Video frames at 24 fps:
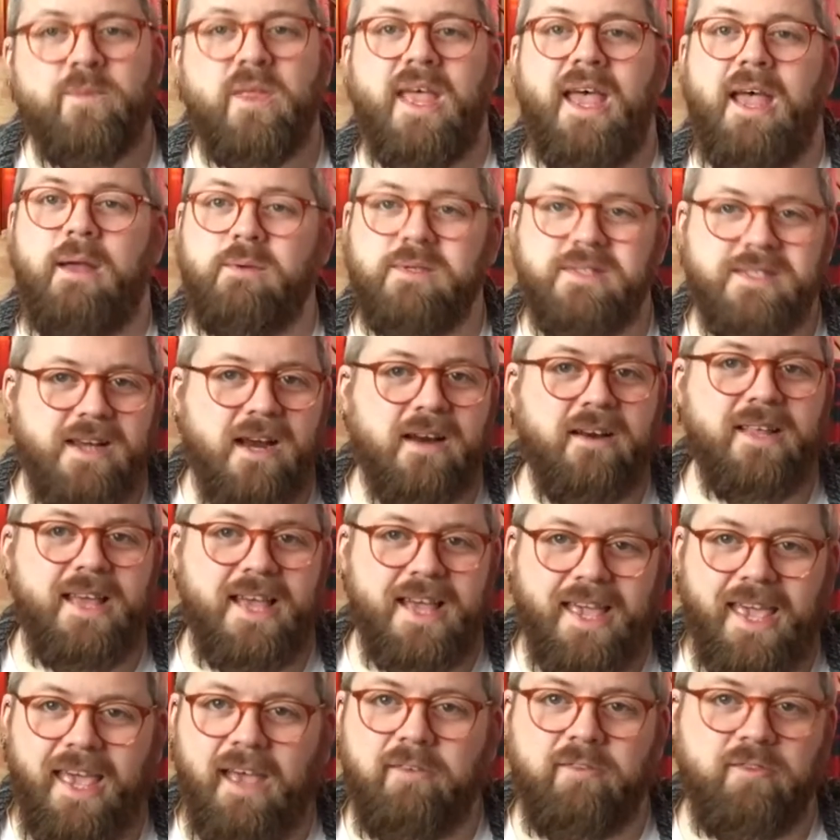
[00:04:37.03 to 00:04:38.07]
It was certainly a
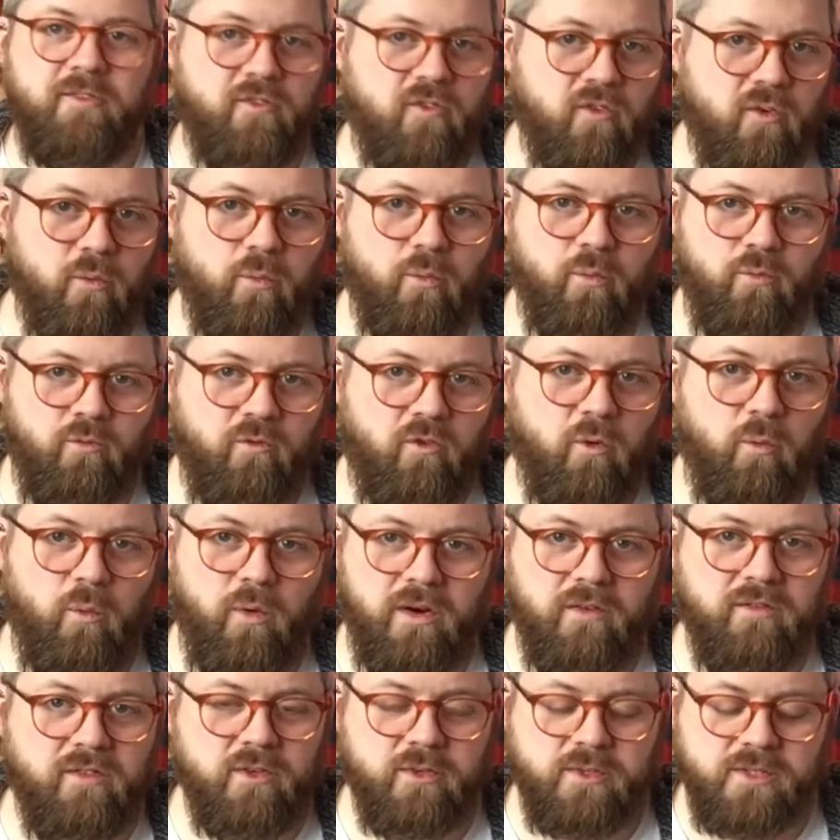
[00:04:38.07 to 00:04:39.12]
gift for, for one
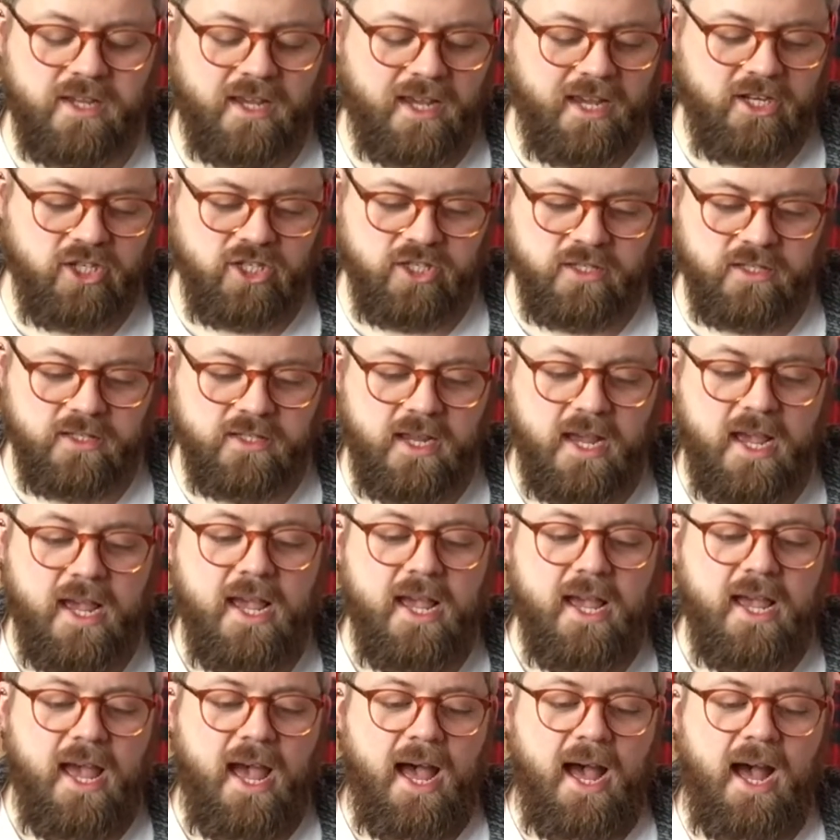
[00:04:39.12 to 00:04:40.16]
of those occasions.
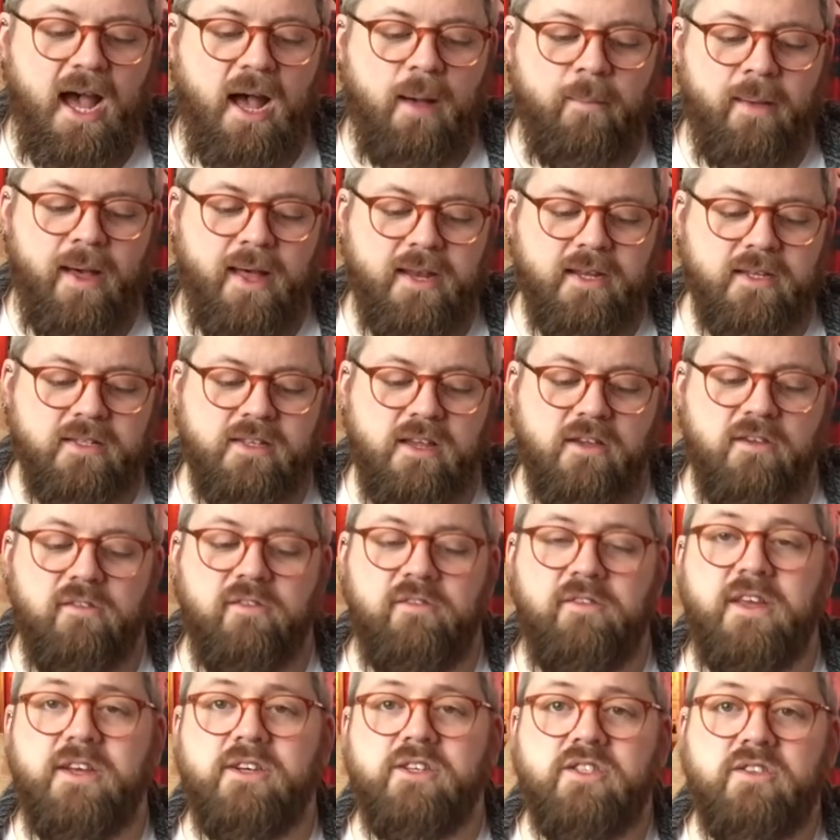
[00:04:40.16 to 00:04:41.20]
Um, and it's
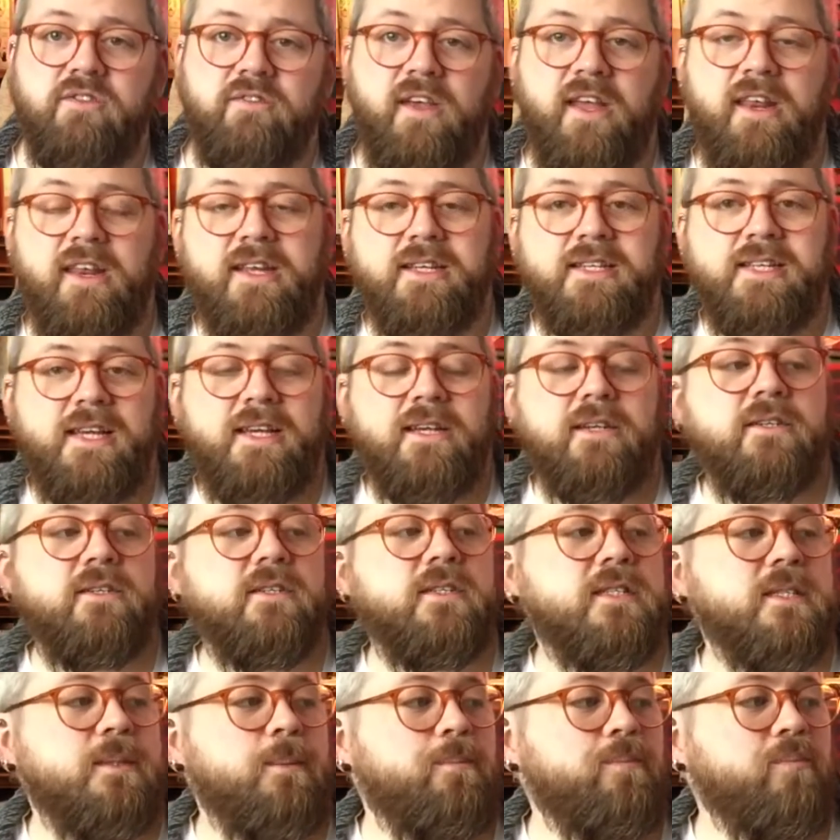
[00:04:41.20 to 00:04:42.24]
Fierce Fairy
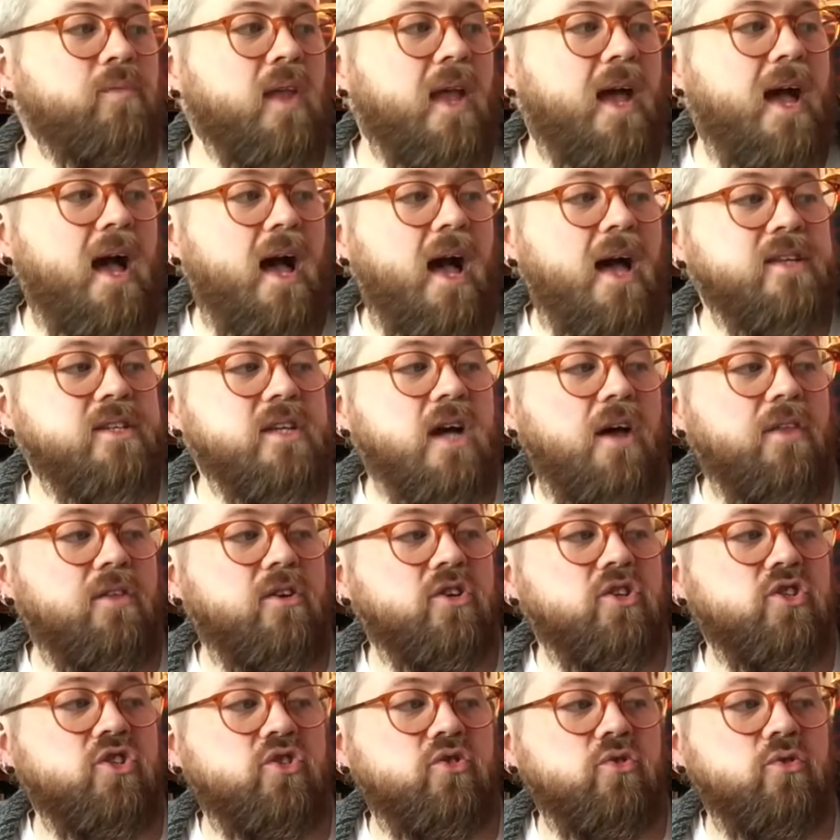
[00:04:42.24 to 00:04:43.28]
Tales uh, and Other
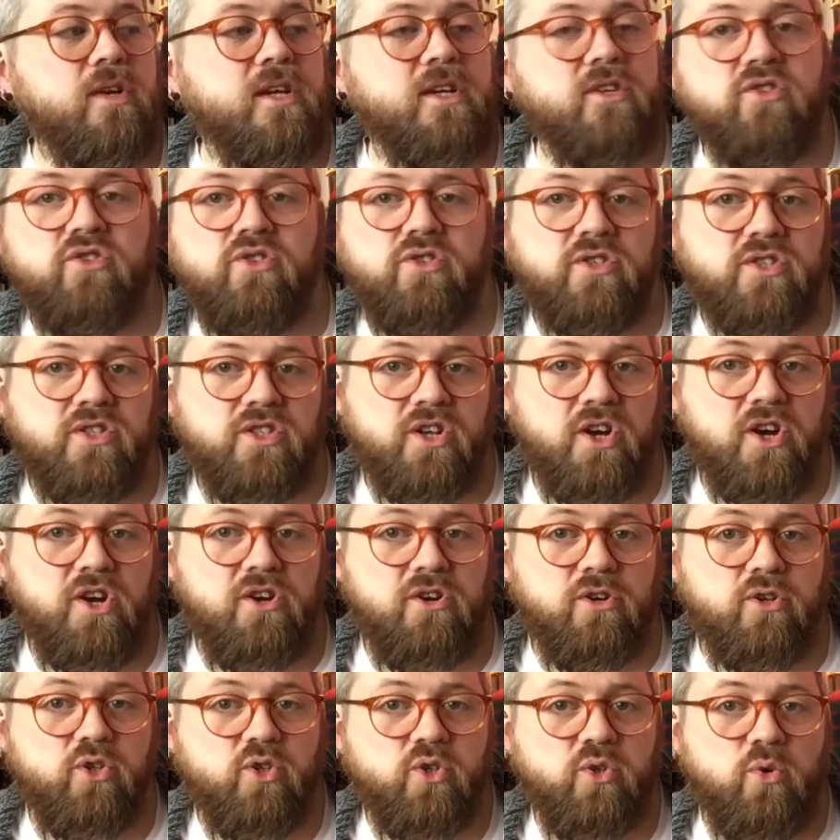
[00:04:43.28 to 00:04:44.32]
Stories to Stir
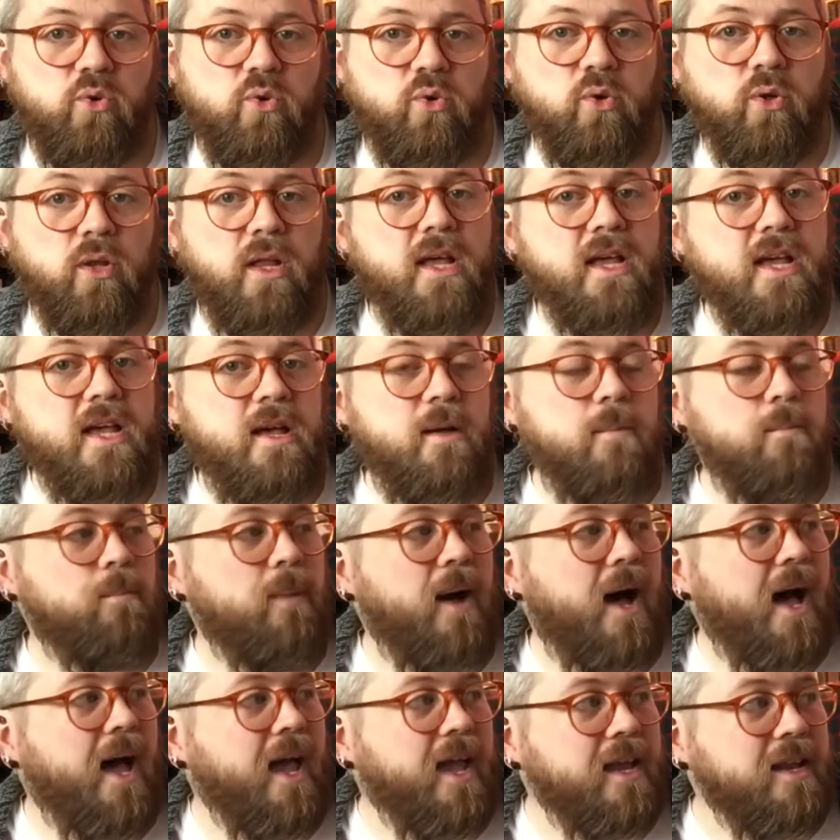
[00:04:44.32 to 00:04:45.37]
Your Soul
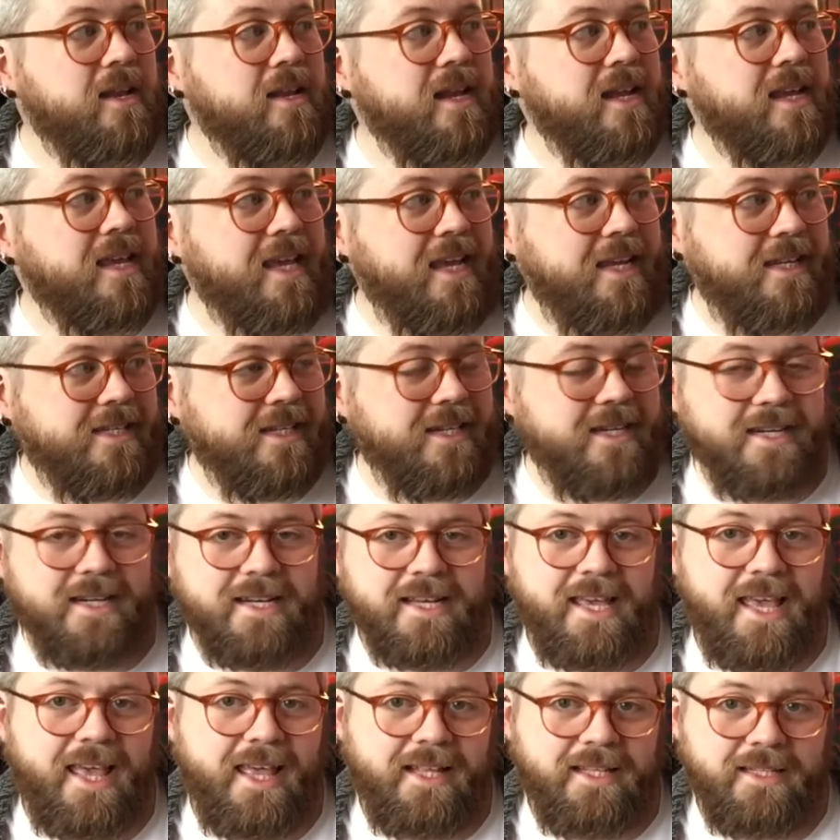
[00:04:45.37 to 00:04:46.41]
by Nikita
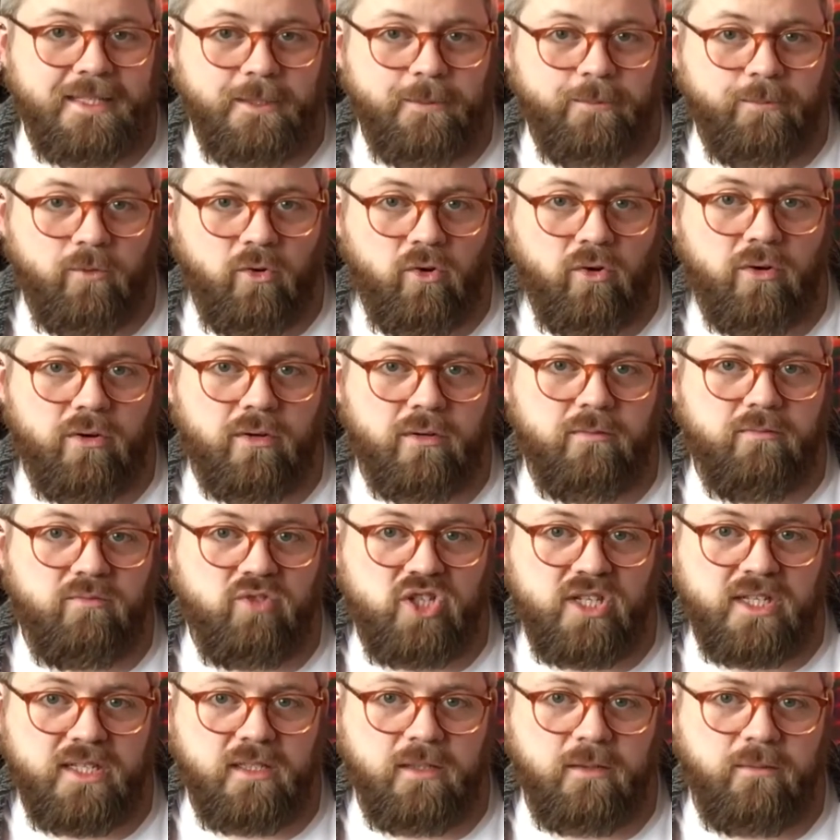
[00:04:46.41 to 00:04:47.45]
Gill or
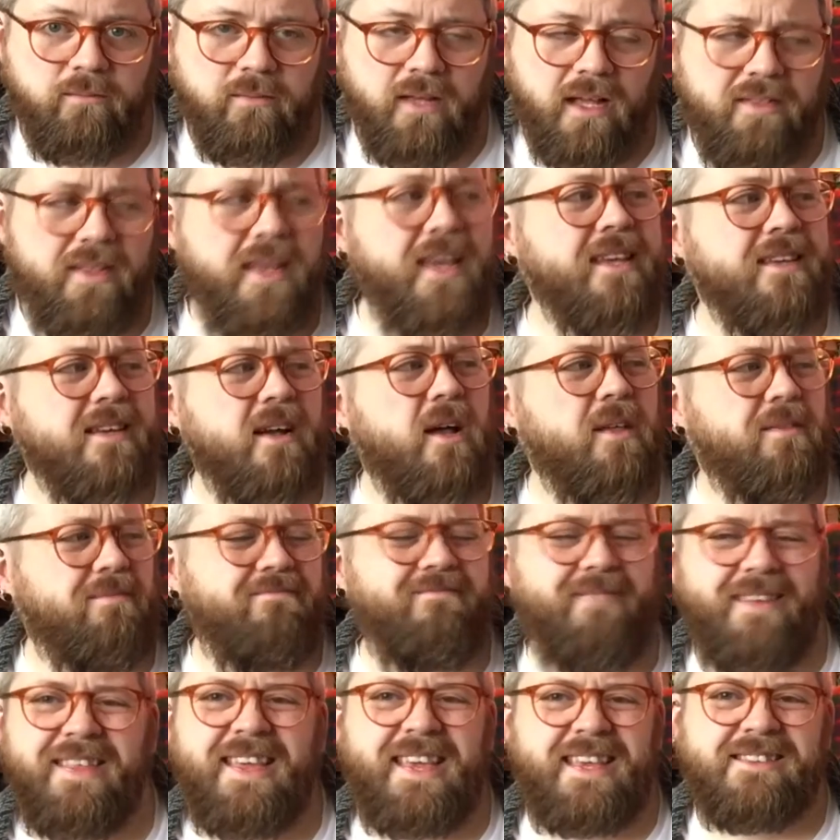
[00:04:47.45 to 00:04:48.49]
Jill. I think it, uh,
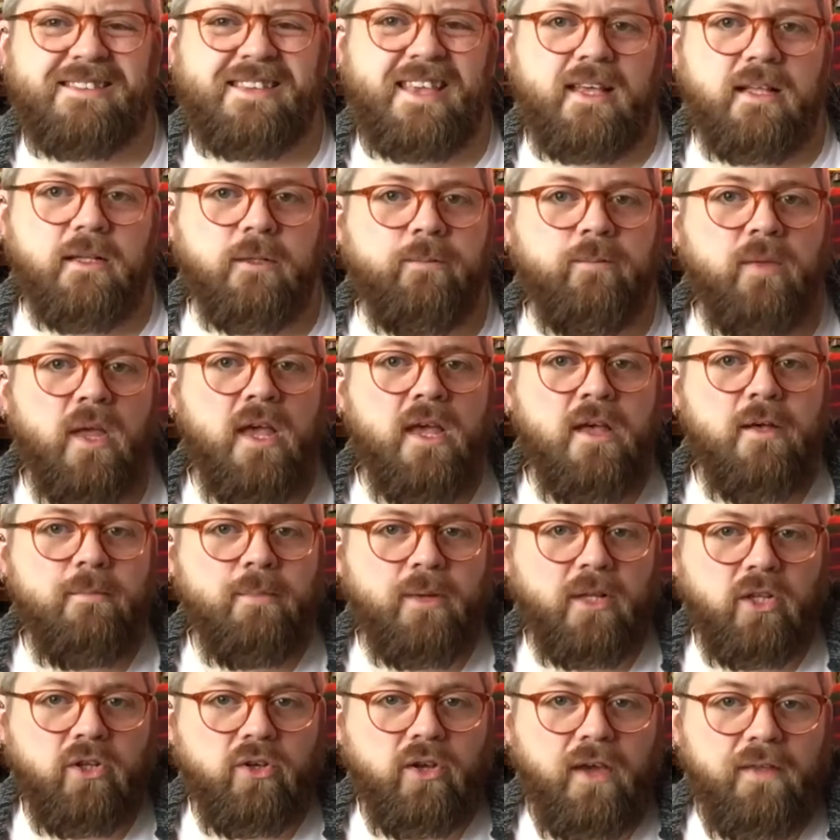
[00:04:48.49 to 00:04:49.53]
I think it's Gill.
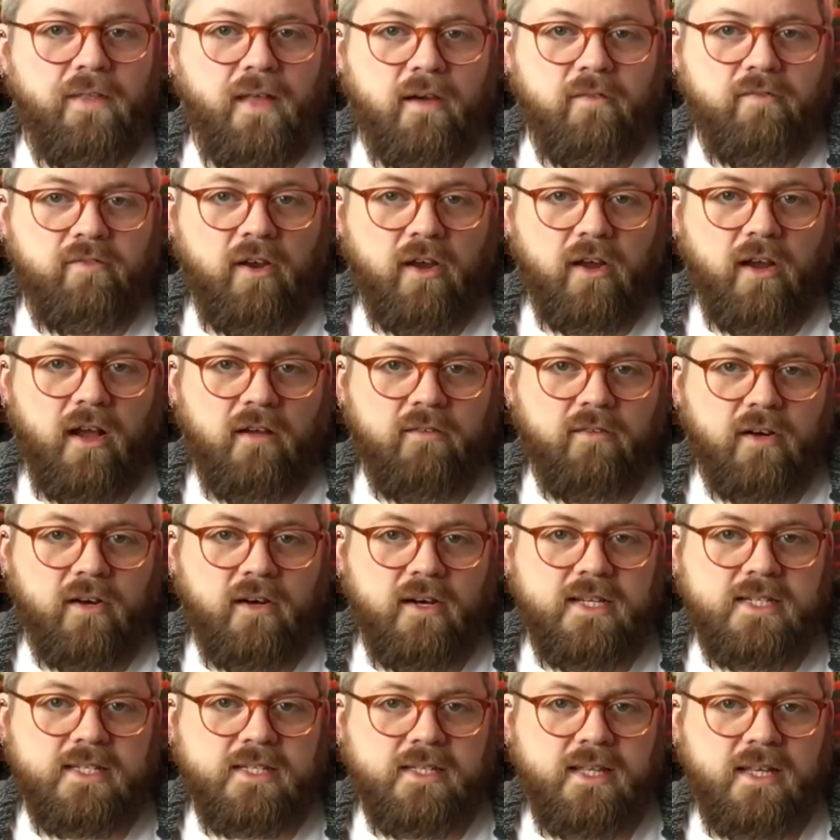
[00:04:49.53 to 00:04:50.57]
But look at that front cover.
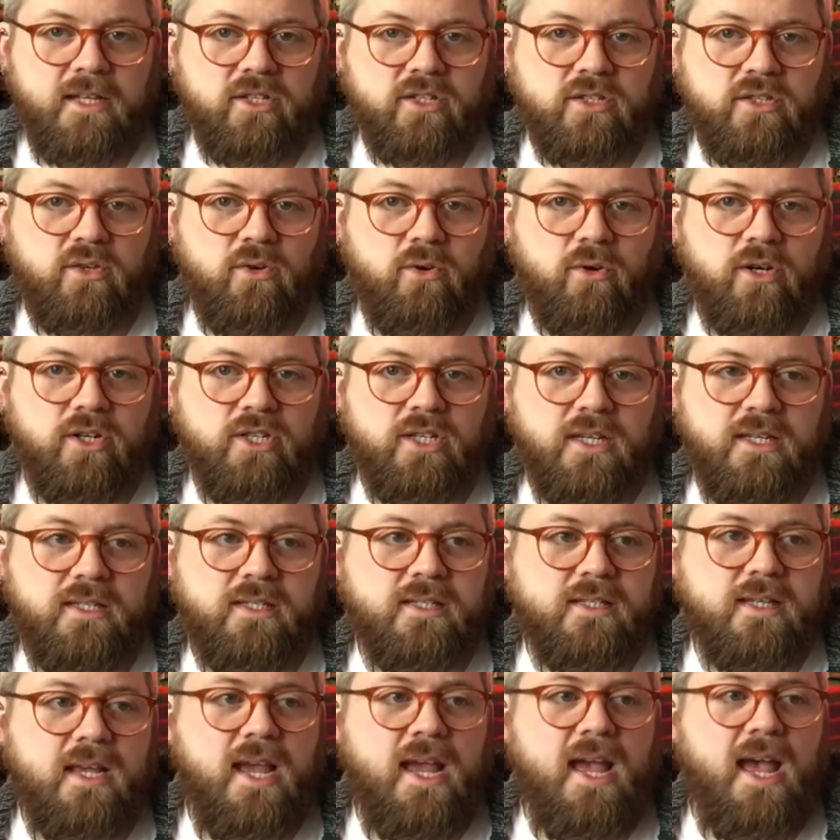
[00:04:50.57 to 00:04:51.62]
Isn't that just
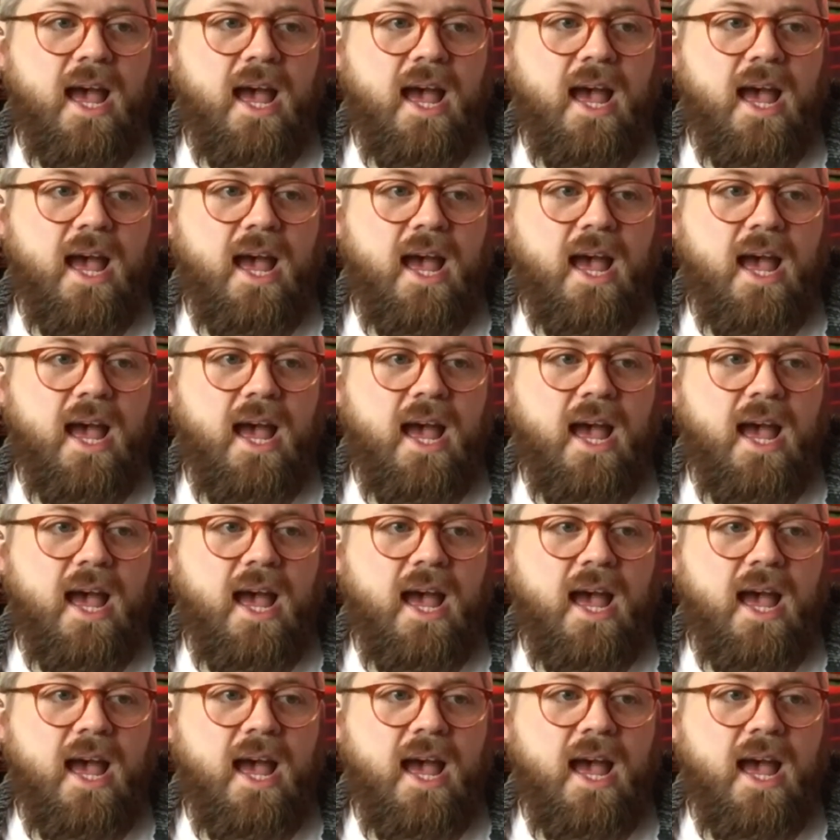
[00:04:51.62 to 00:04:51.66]
gorgeous?